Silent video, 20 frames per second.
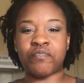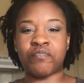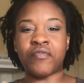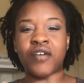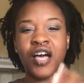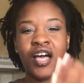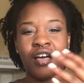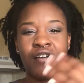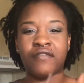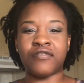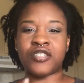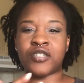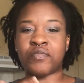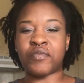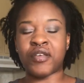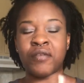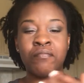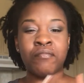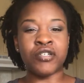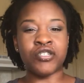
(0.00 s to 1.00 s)
I've
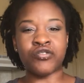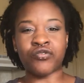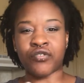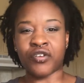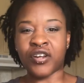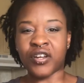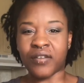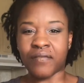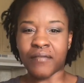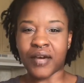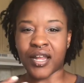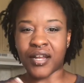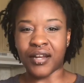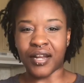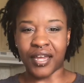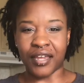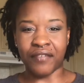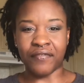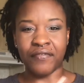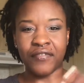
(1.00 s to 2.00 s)
spent majority of my
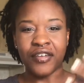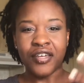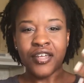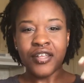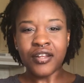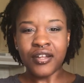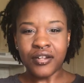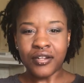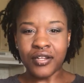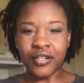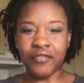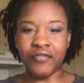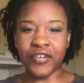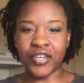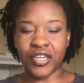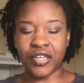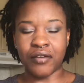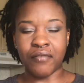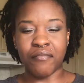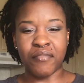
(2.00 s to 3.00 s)
life living
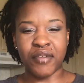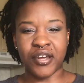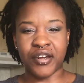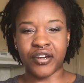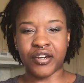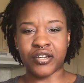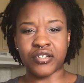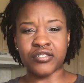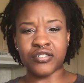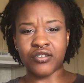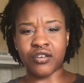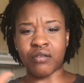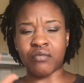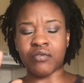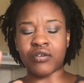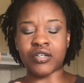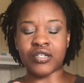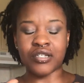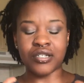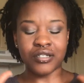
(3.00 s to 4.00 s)
in America, so I'm
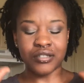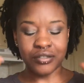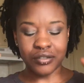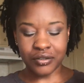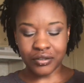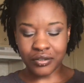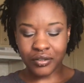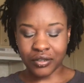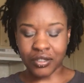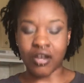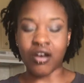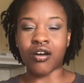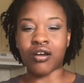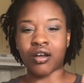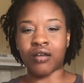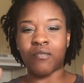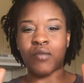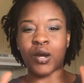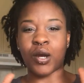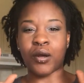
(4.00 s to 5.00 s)
gonna talk
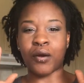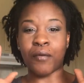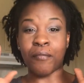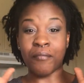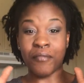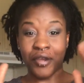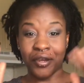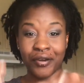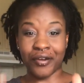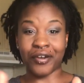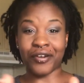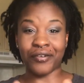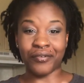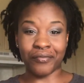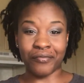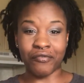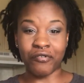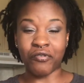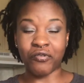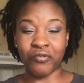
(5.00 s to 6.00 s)
about America
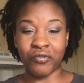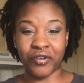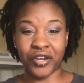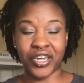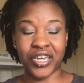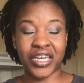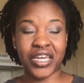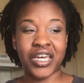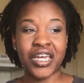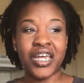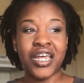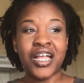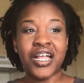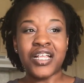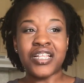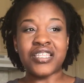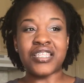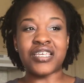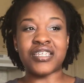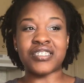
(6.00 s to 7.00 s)
real quick.
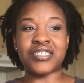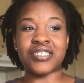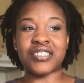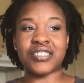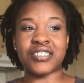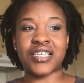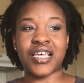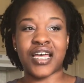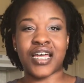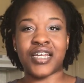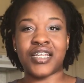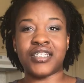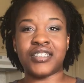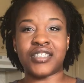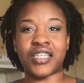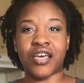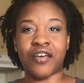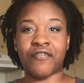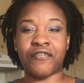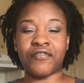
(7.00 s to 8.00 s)
This society
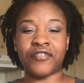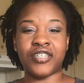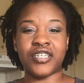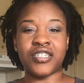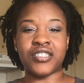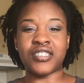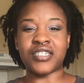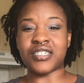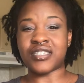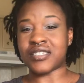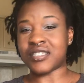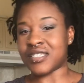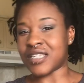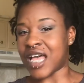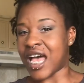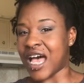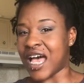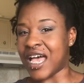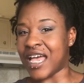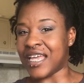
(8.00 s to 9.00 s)
definitely does
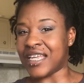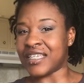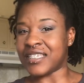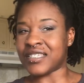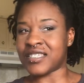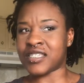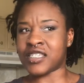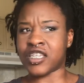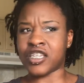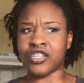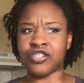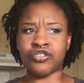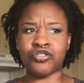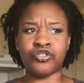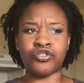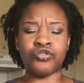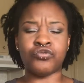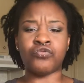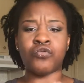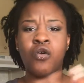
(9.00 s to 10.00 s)
not teach
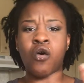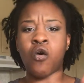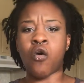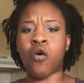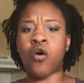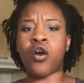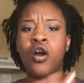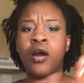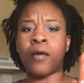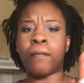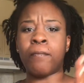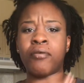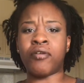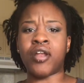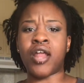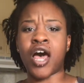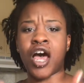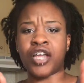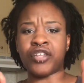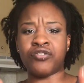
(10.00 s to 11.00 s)
you or
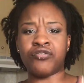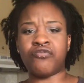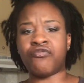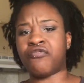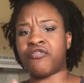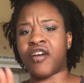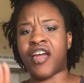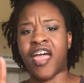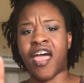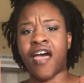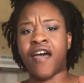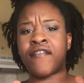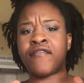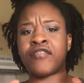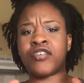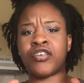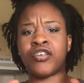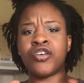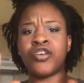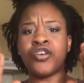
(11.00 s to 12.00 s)
applaud you for
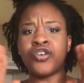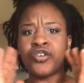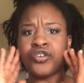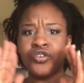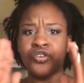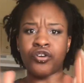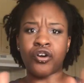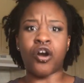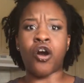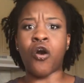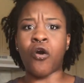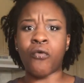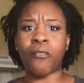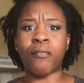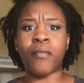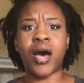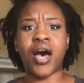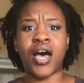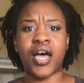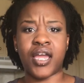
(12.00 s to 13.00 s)
having your own
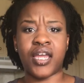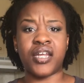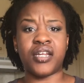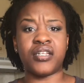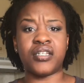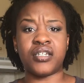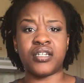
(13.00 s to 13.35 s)
mind.